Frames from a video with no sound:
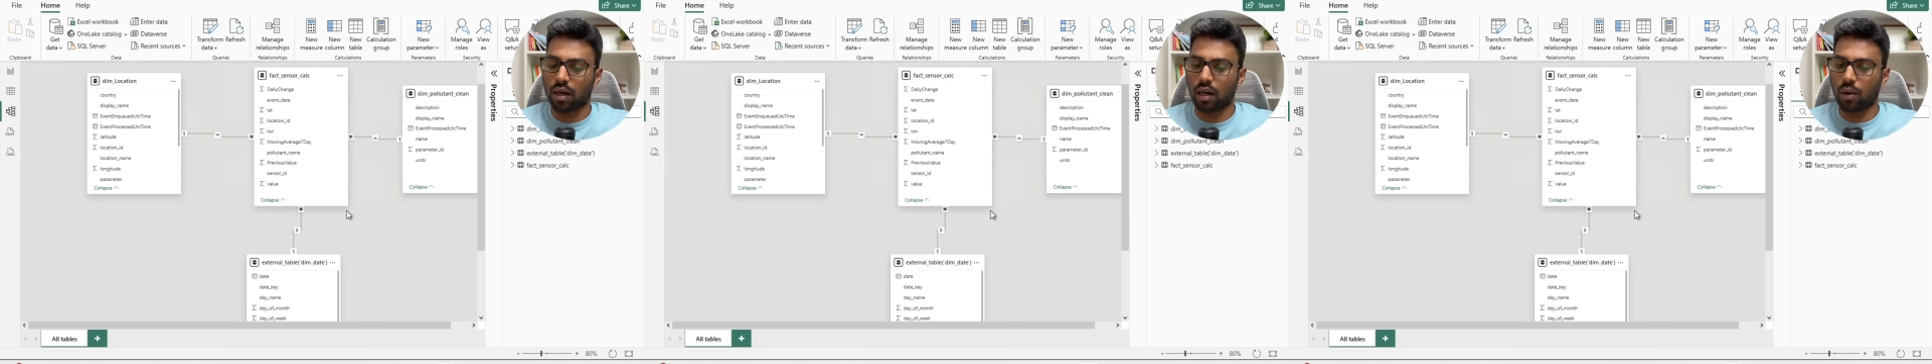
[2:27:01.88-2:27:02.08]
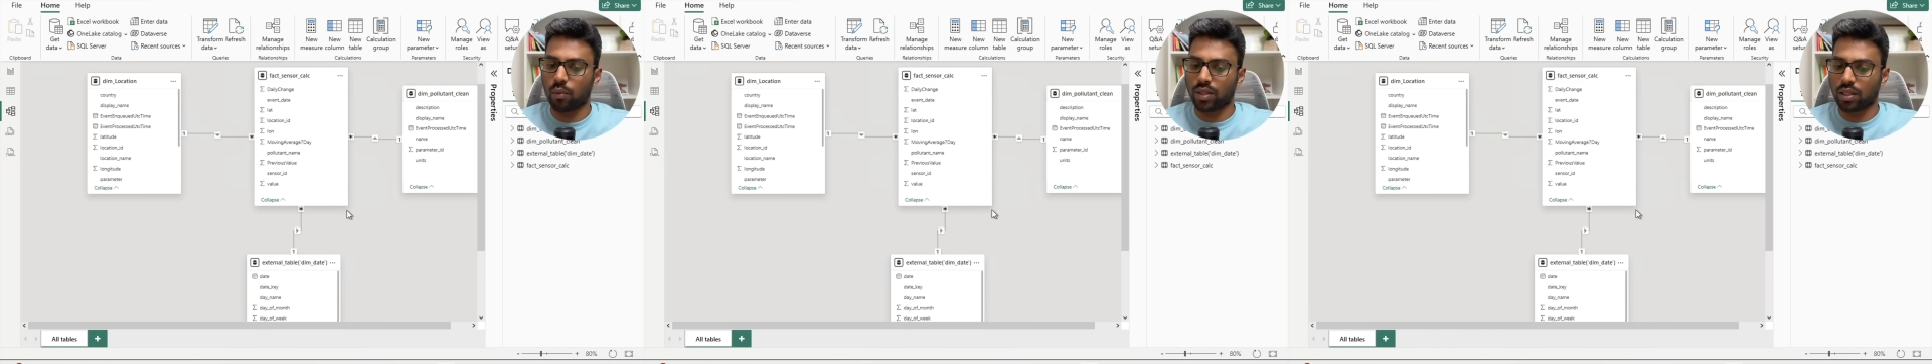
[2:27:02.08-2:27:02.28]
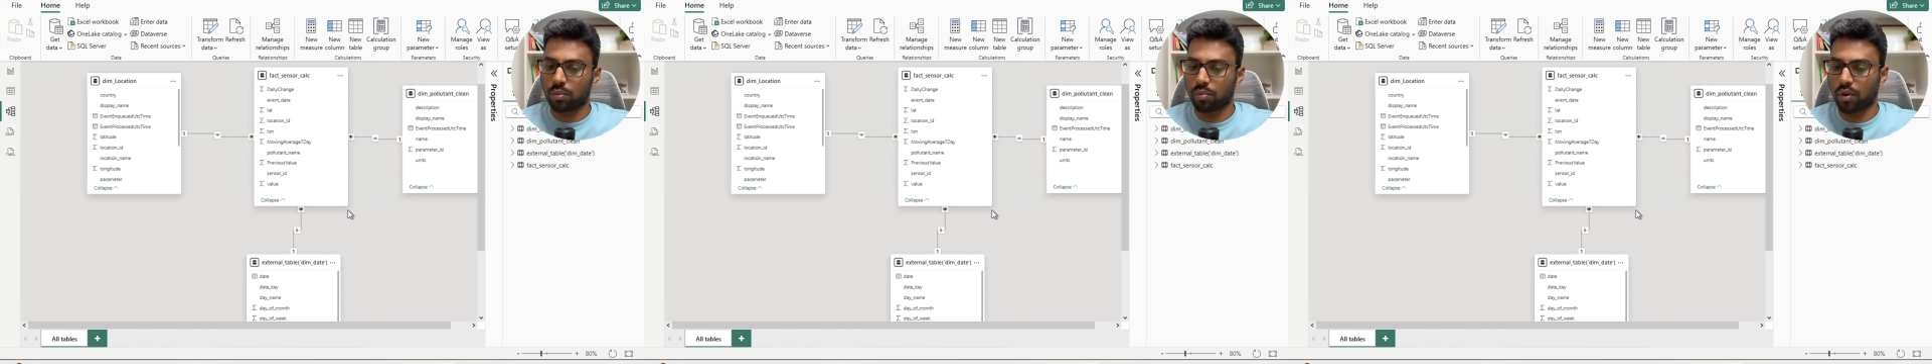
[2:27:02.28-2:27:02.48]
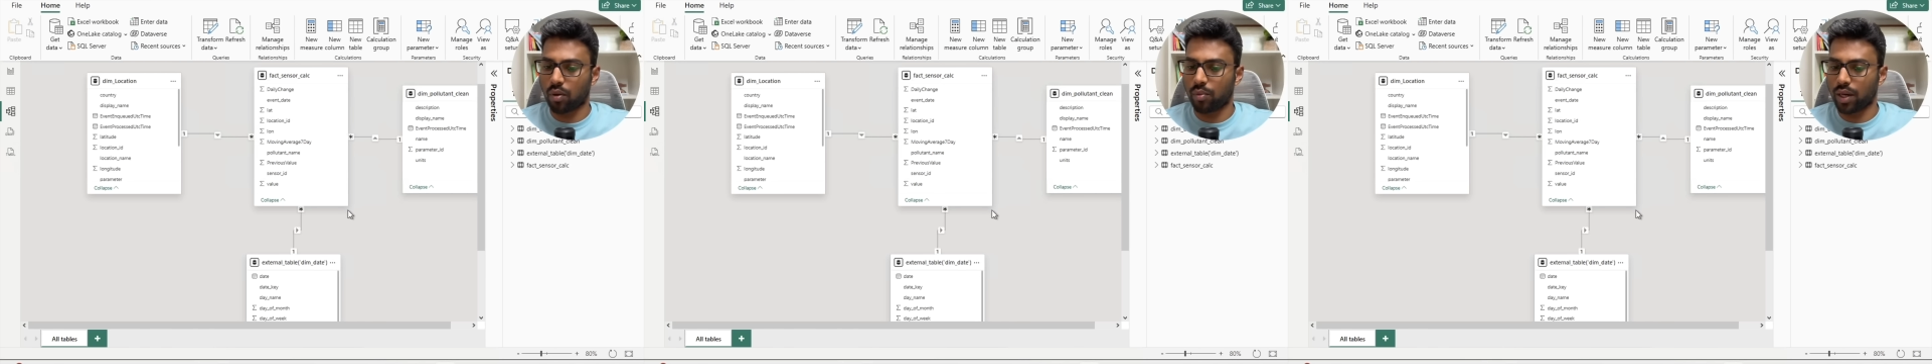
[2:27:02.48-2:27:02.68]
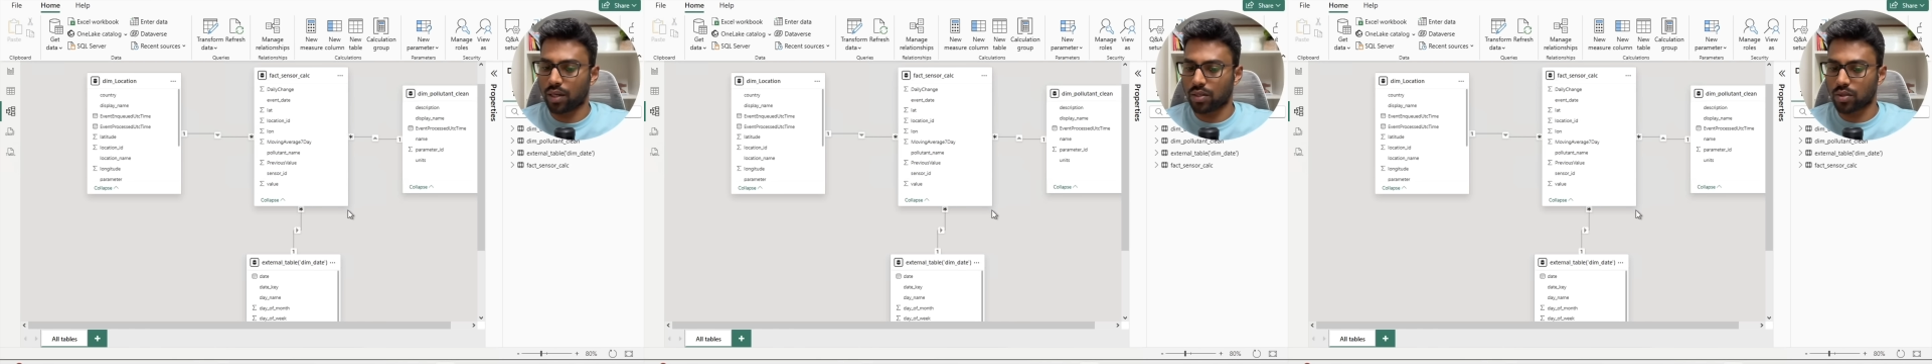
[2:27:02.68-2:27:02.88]
within Power
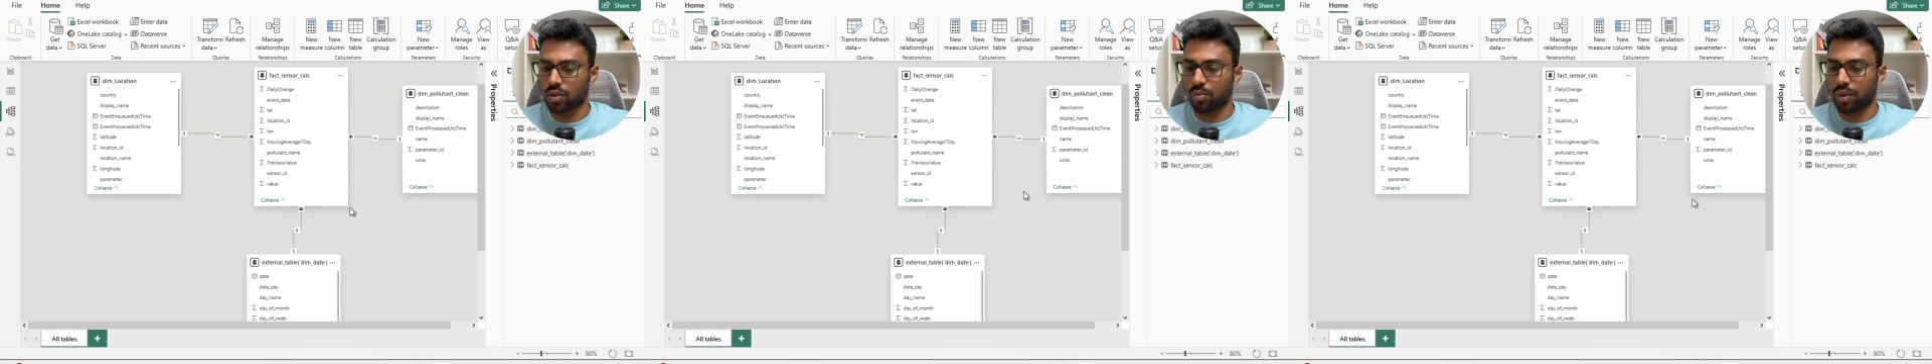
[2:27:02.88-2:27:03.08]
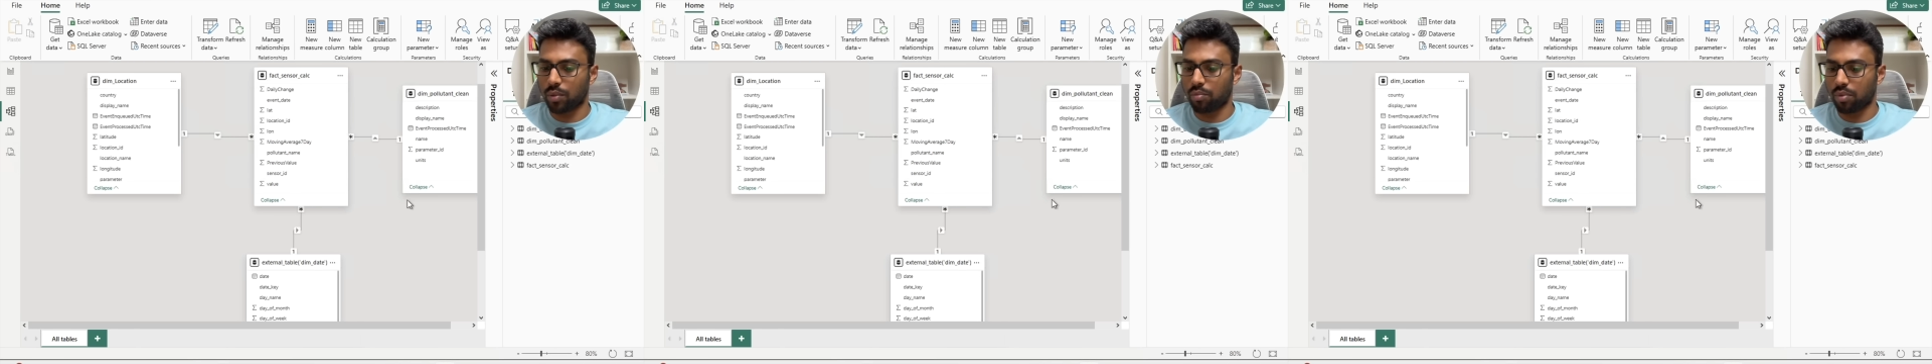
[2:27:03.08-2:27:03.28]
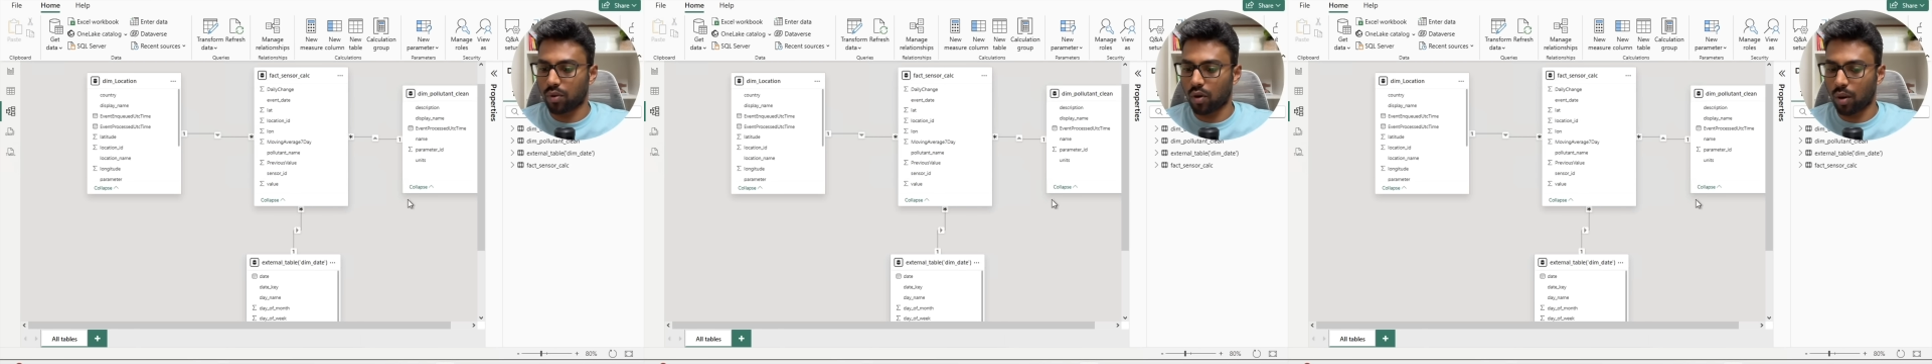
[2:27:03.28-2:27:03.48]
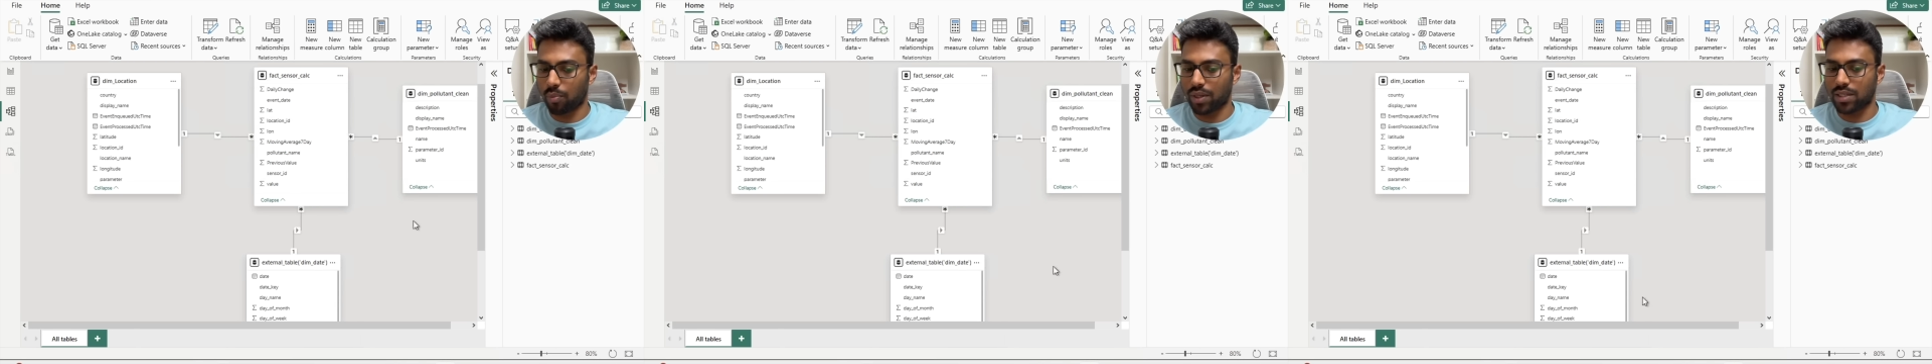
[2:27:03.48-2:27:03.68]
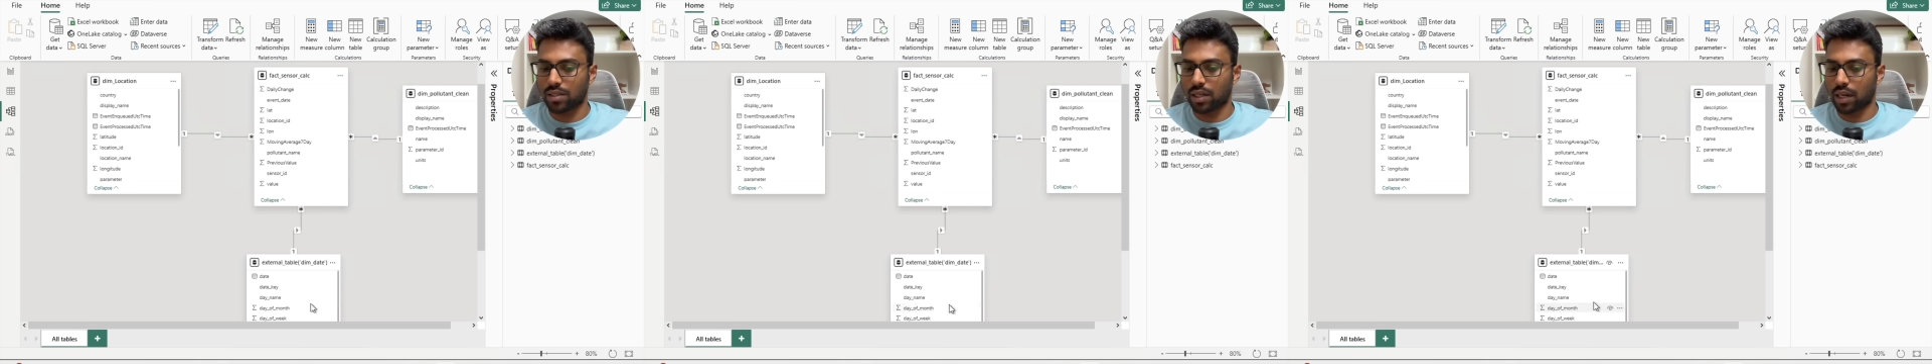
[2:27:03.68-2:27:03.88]
BI desktop, it
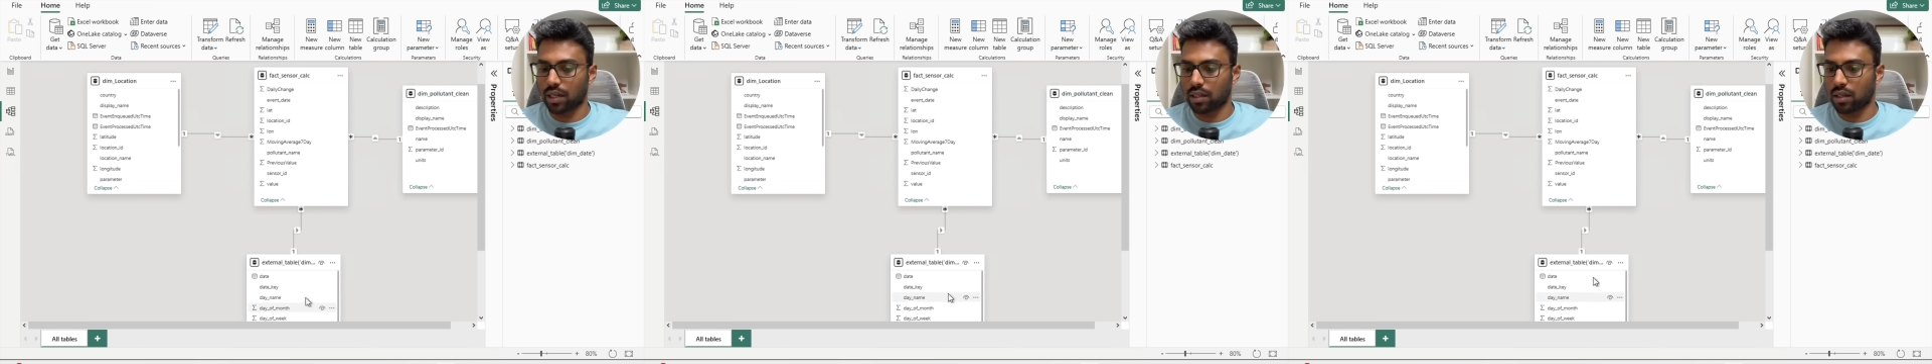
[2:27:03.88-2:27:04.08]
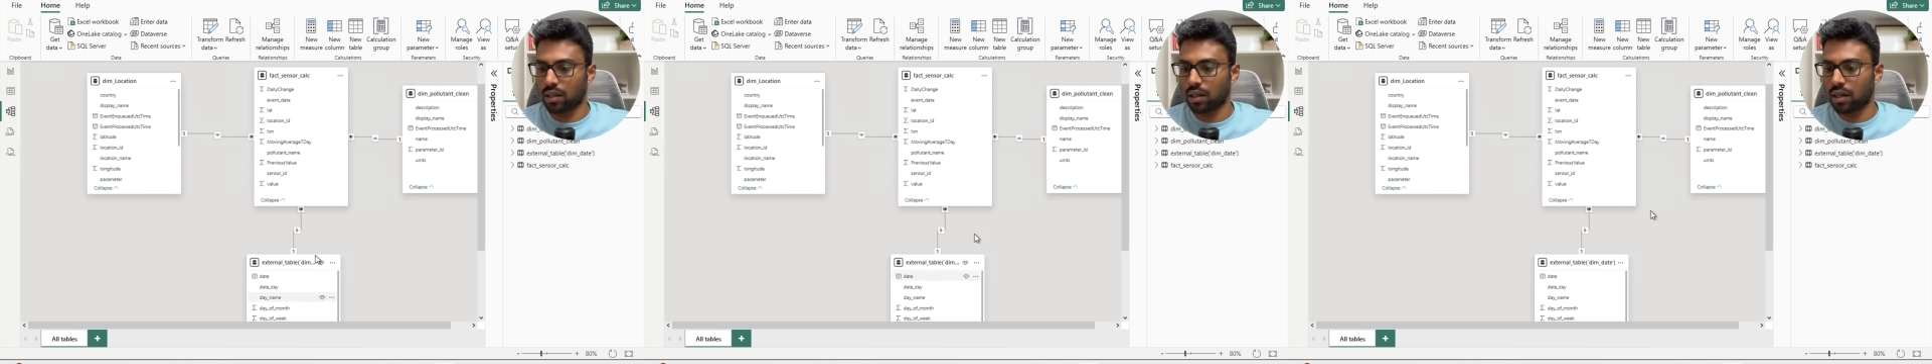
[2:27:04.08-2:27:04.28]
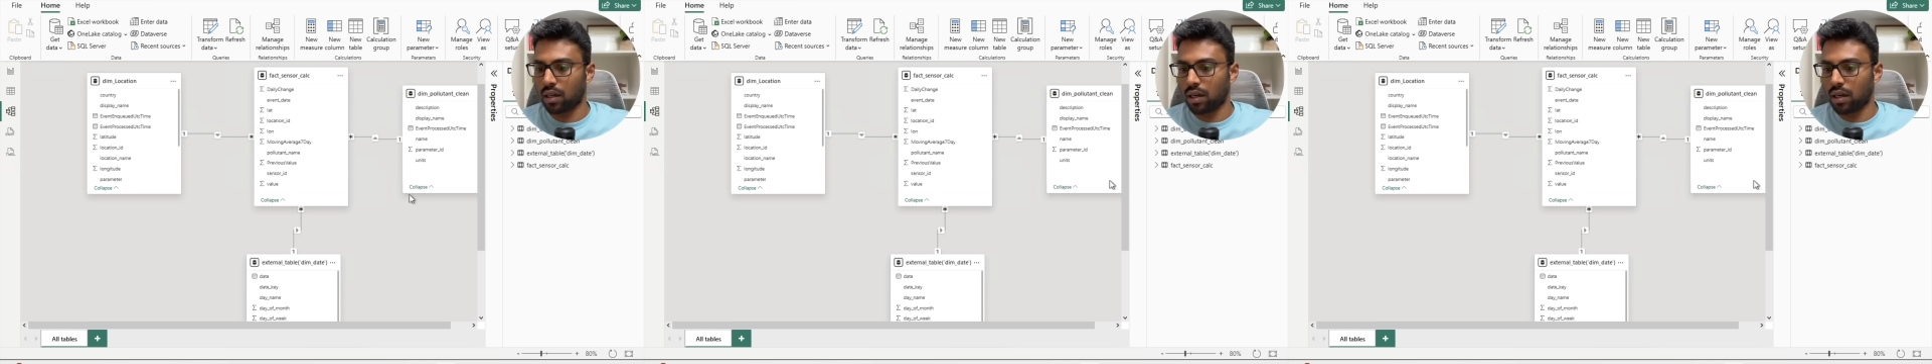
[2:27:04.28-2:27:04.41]
copies the data